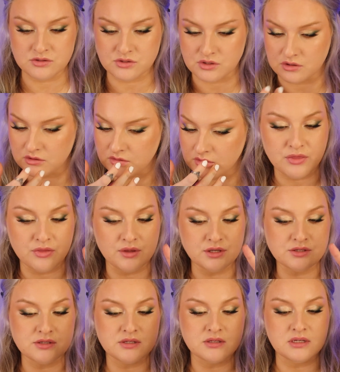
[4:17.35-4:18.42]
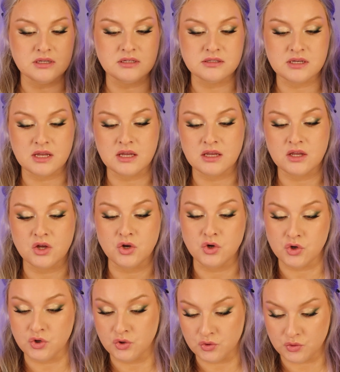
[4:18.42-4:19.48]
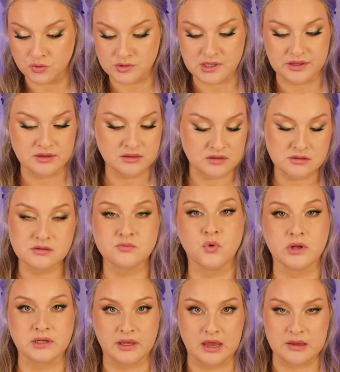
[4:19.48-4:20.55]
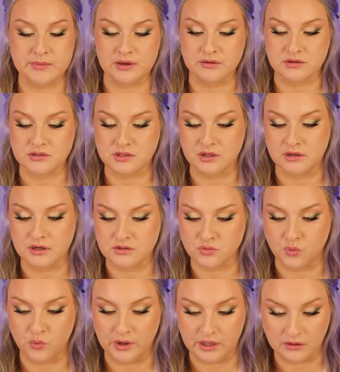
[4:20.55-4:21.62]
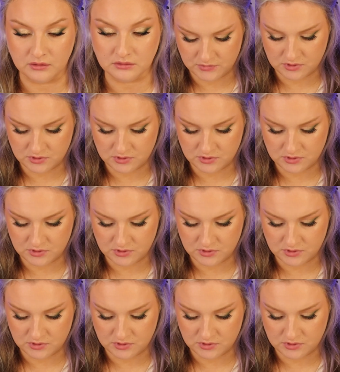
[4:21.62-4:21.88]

So this is a new, I think this one came out this year as well.